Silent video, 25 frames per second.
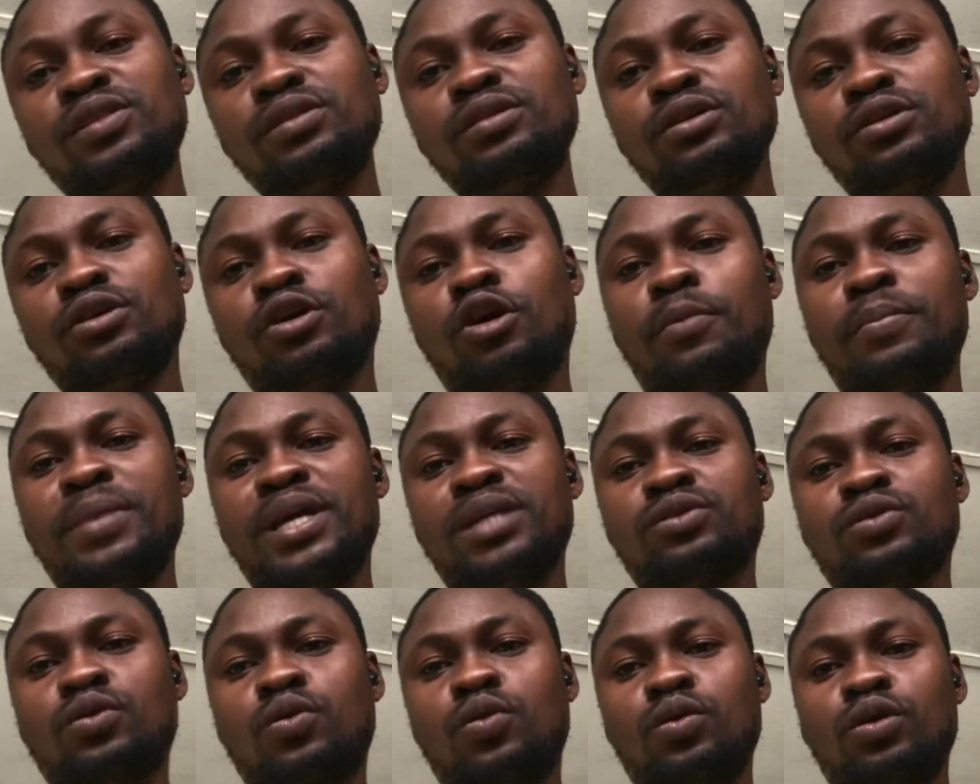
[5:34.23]
comment
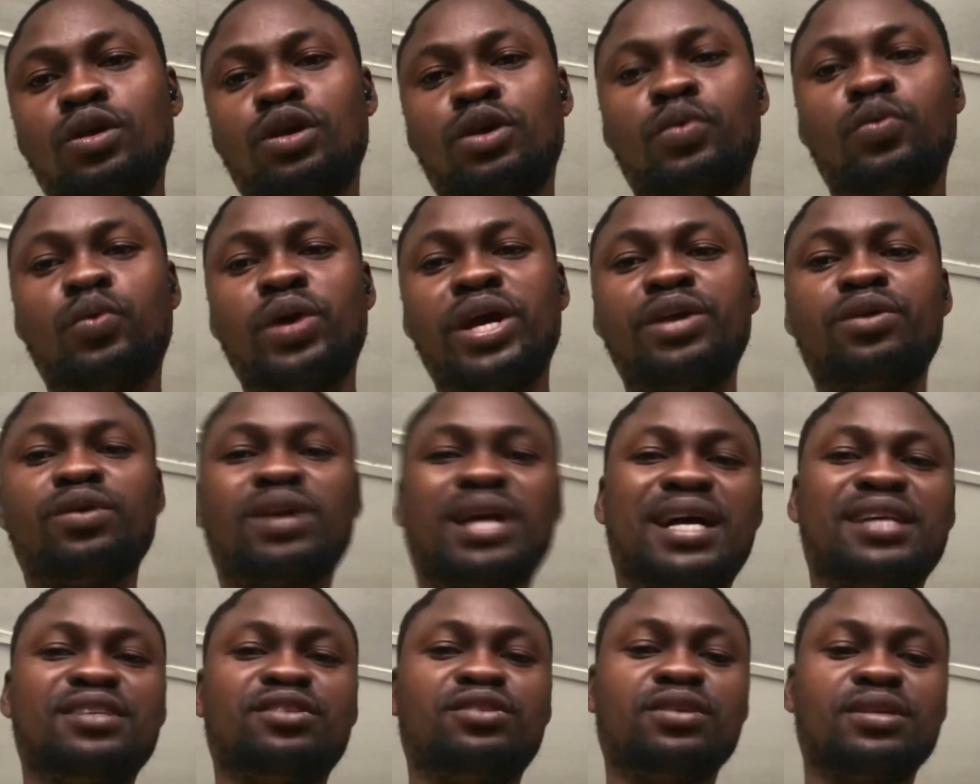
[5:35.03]
column where you
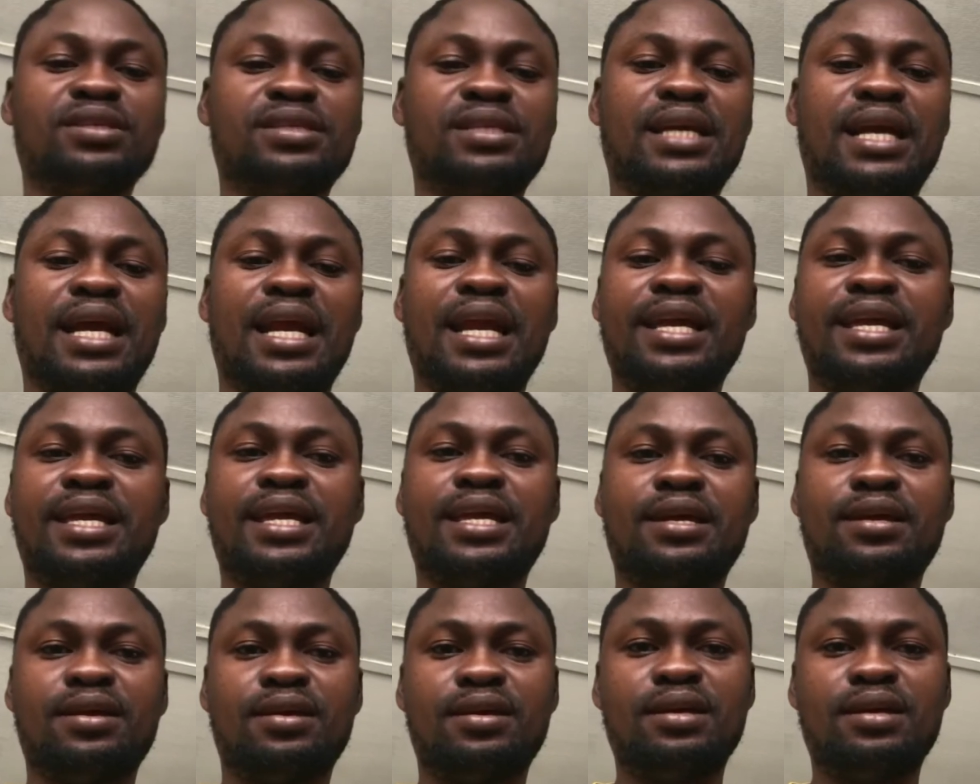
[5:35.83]
can just click